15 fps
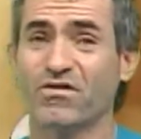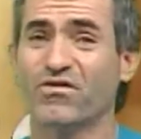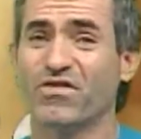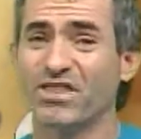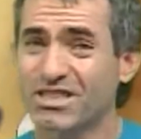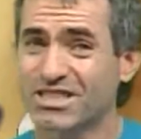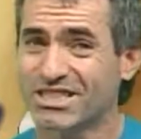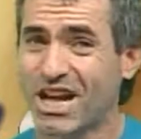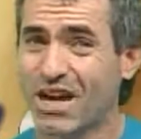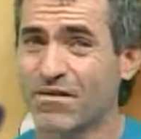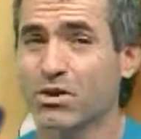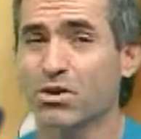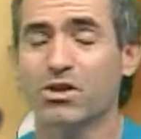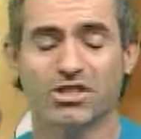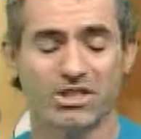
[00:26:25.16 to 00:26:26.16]

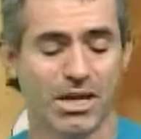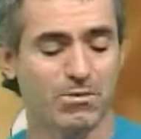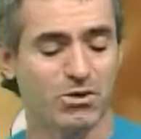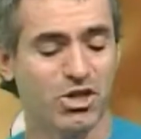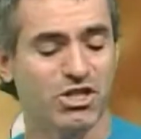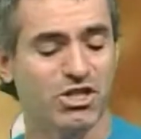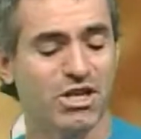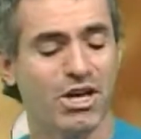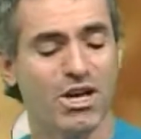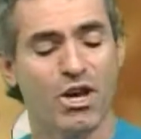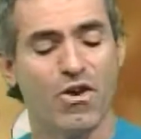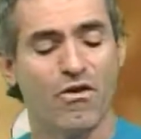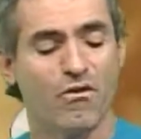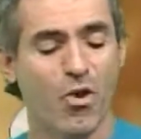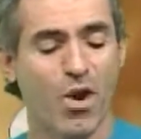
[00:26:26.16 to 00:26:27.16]
philosophical exemptions
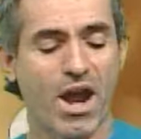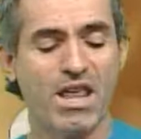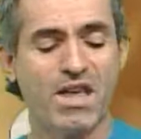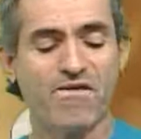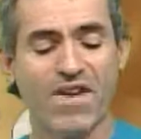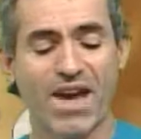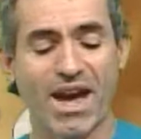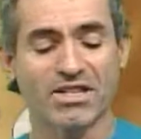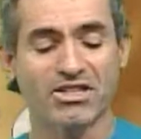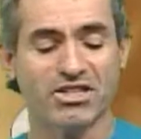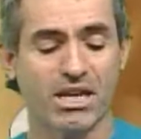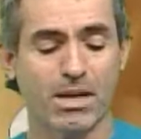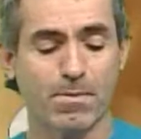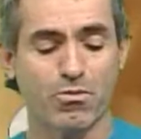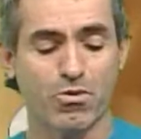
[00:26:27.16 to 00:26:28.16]
for any
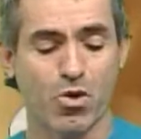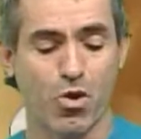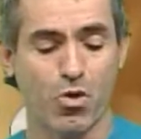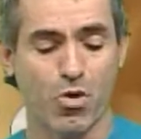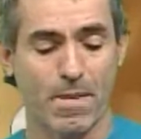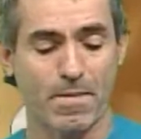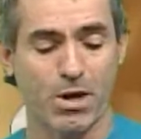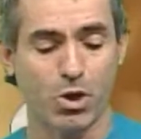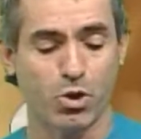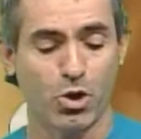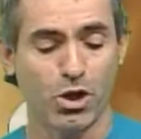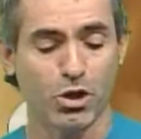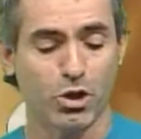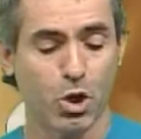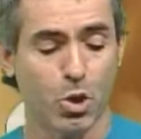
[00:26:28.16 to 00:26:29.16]
vaccine program,
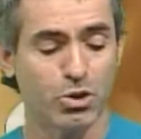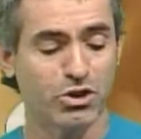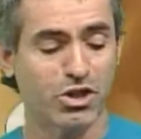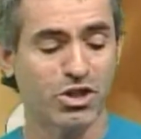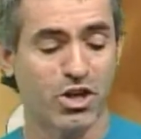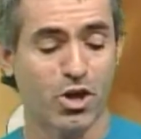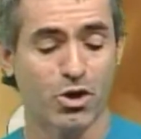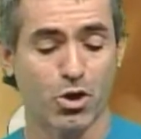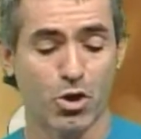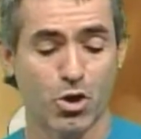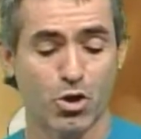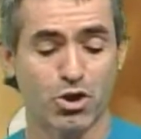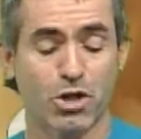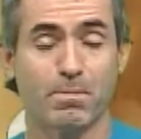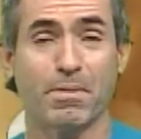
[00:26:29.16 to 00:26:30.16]
including those declared
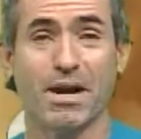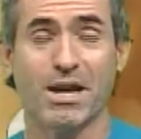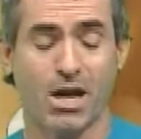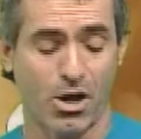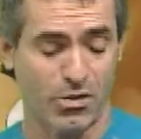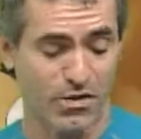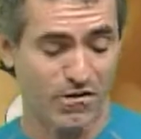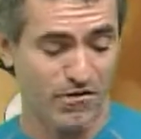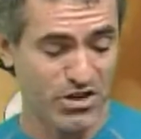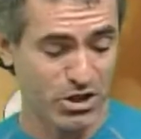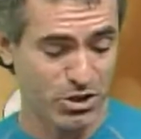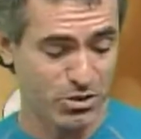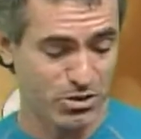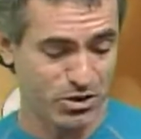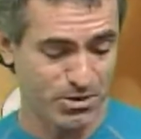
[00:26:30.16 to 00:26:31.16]
urgent by health
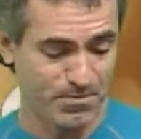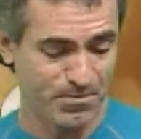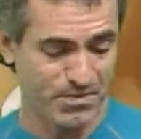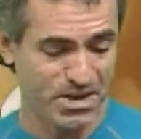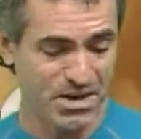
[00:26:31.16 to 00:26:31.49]
officials.